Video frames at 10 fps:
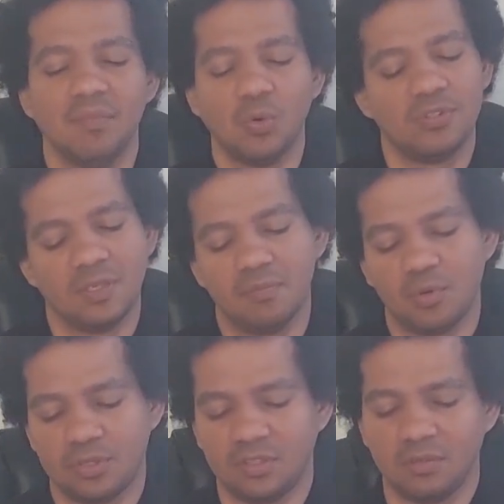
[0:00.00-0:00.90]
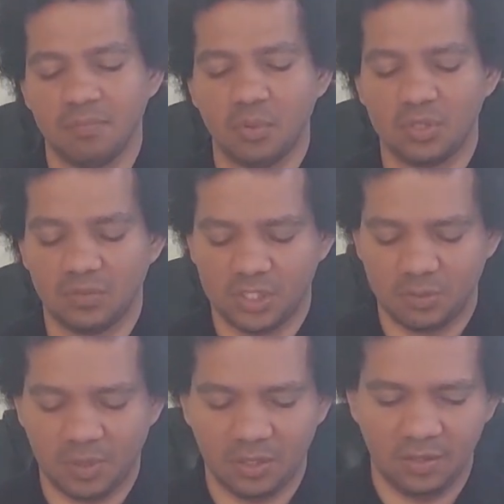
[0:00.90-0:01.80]
most important component of a
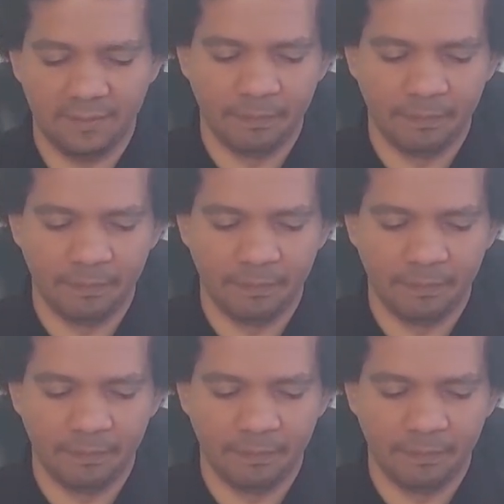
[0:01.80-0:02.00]
spell